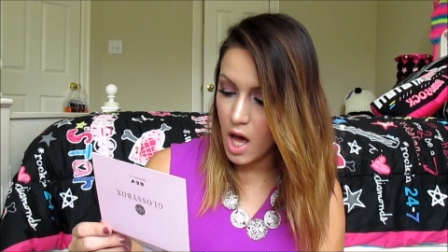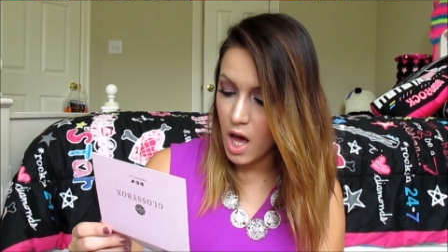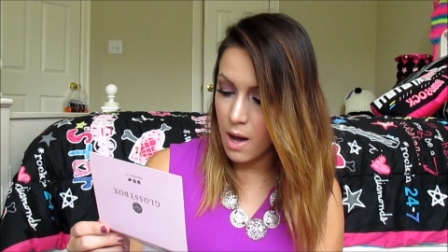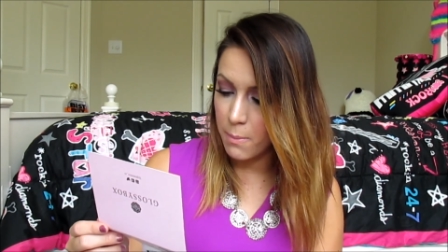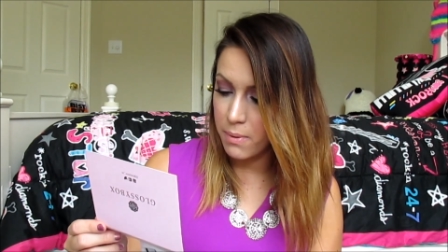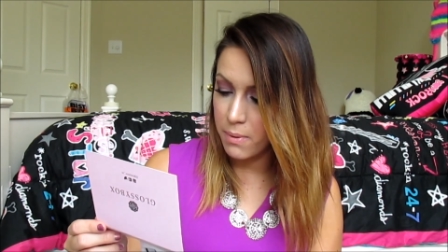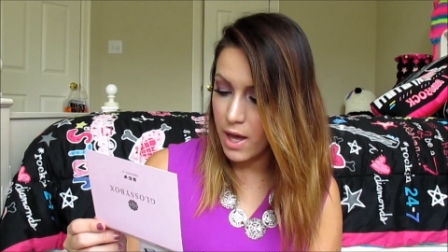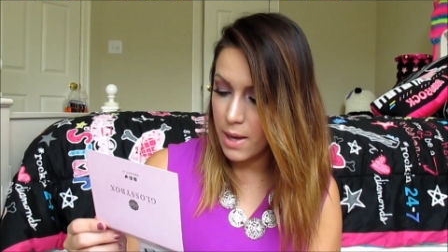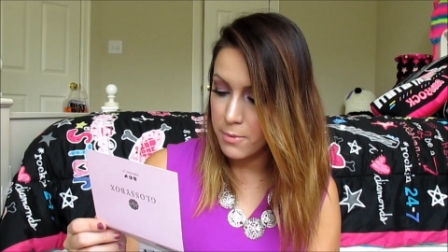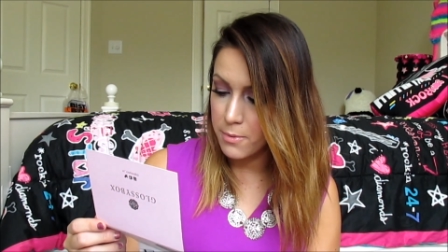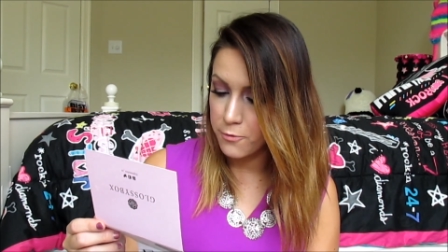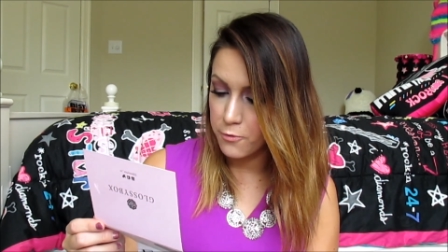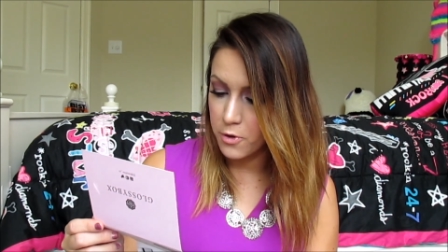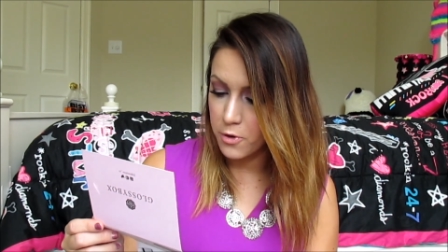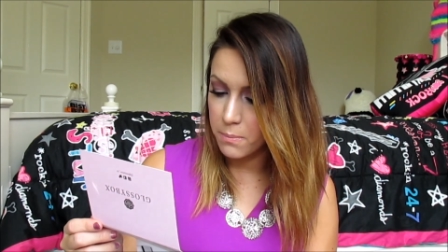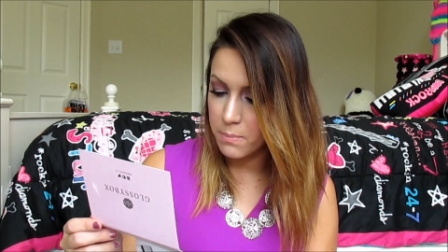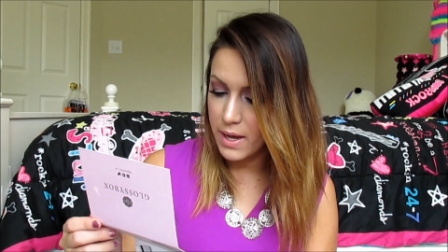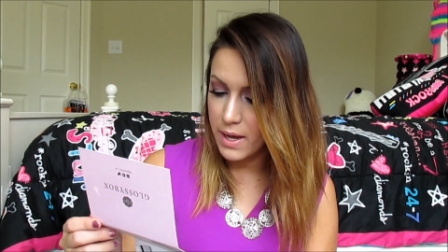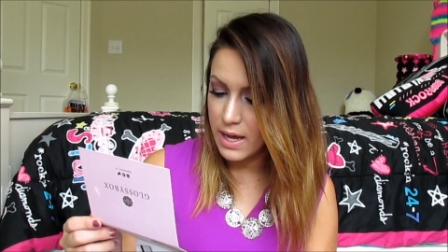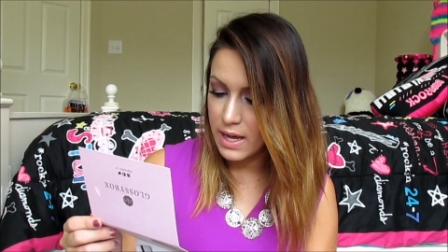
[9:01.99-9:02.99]
apply
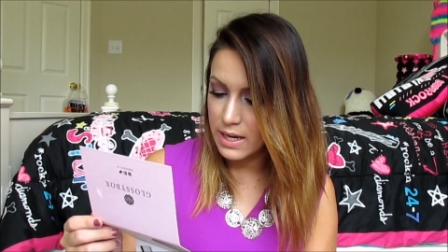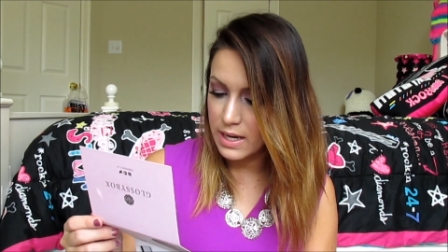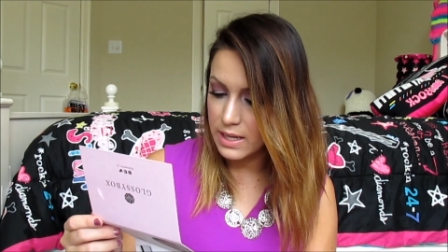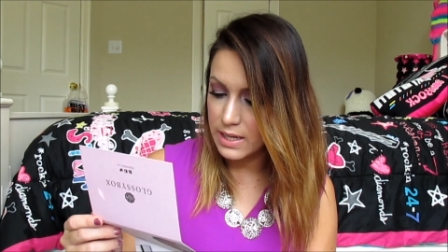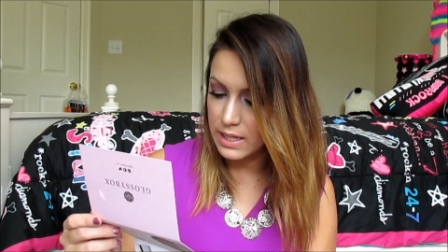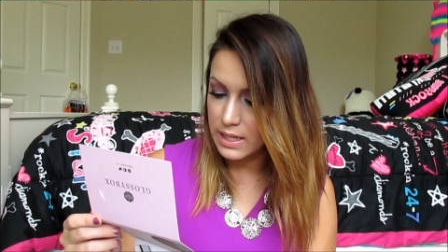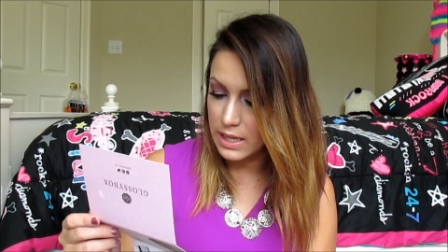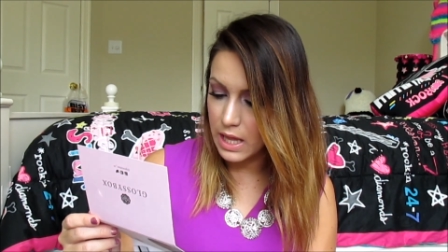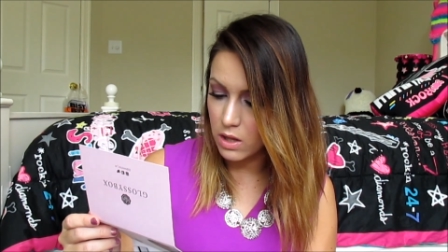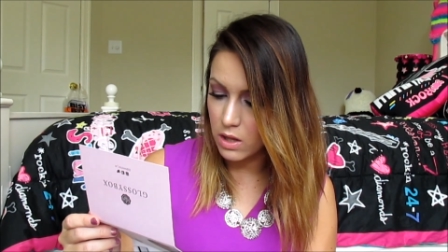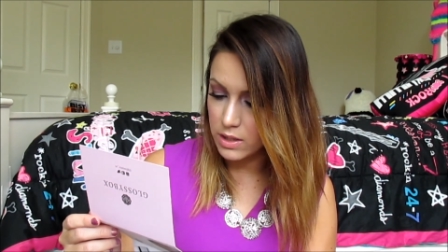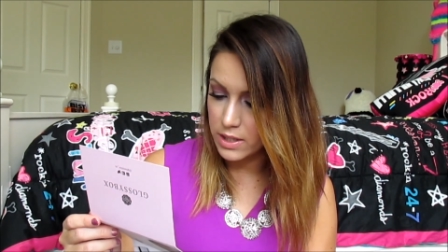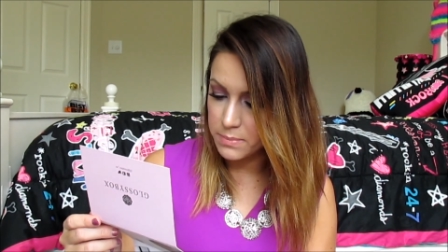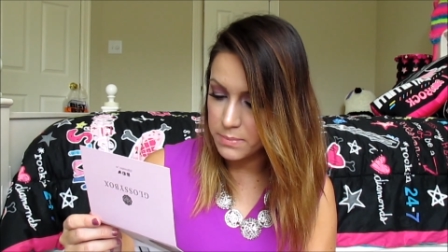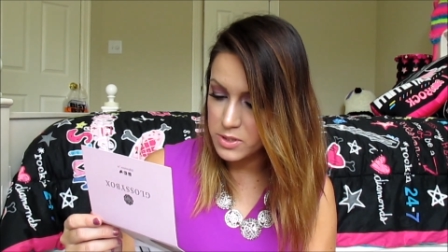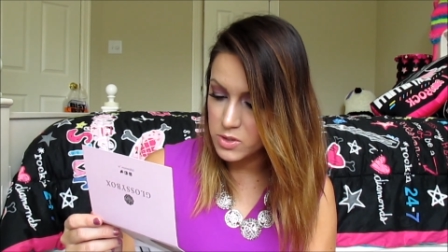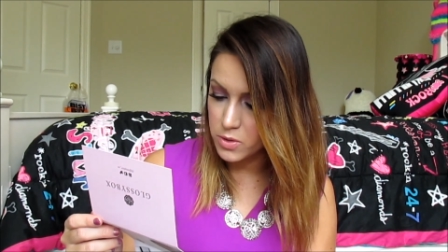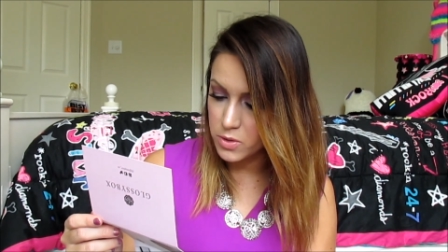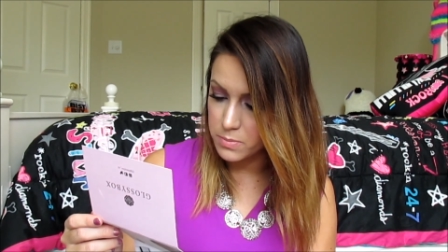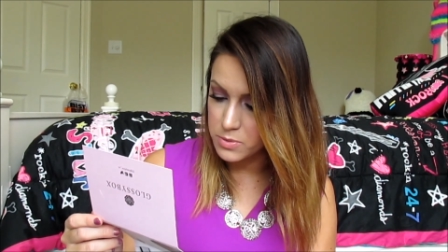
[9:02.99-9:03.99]
before bed and allow
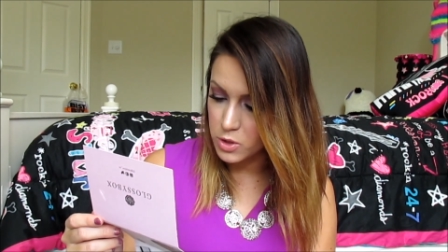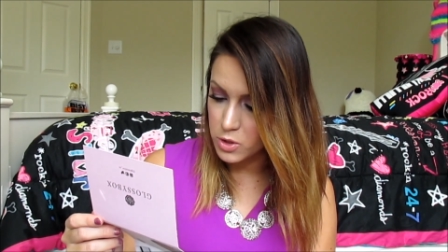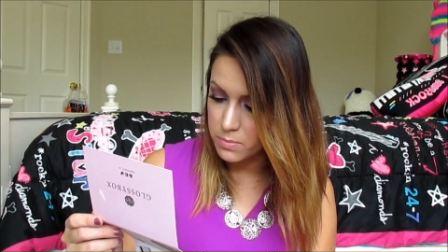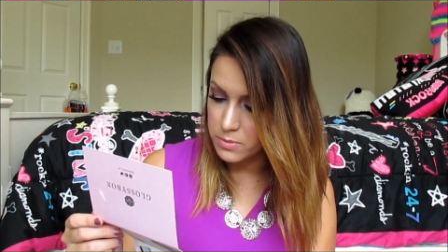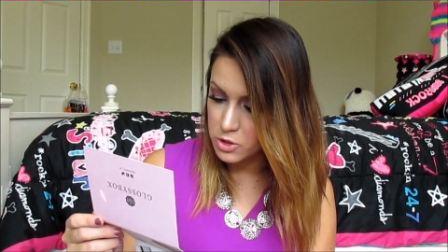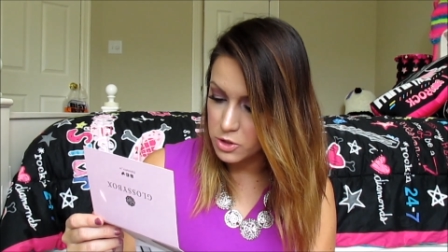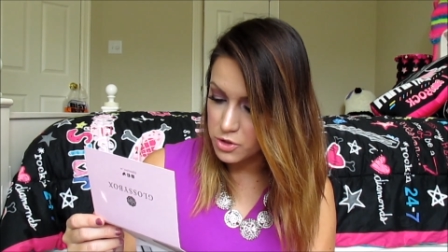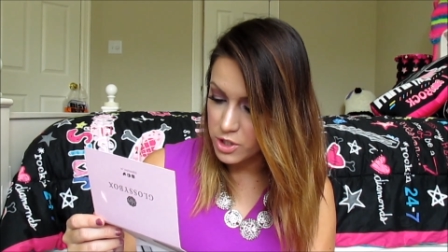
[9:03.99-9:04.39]
lips to absorb the